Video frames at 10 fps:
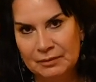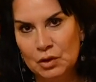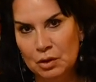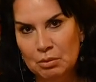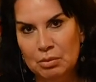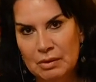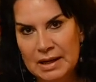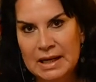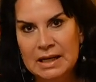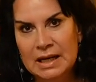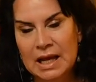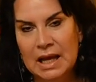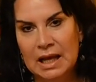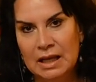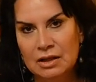Your brain
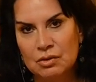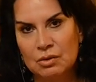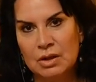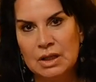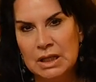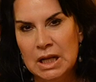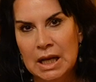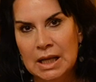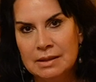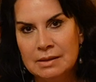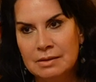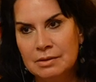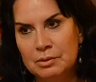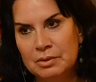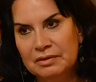is organized
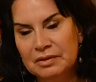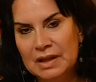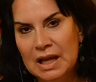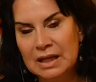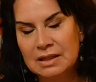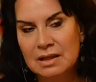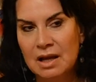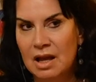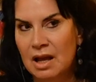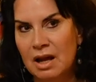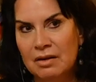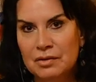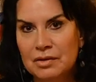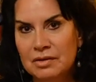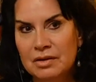to reflect
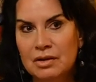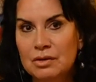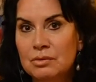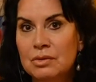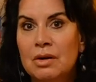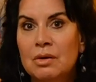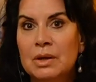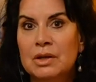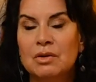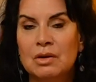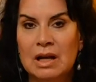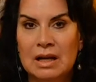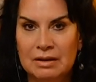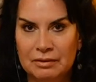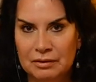everything you know in your
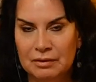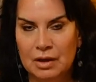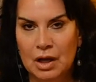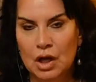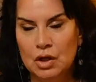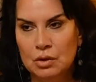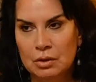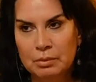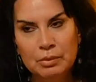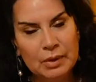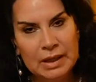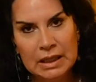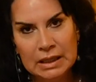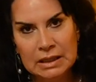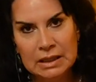life. Your
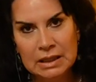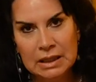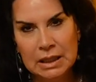brain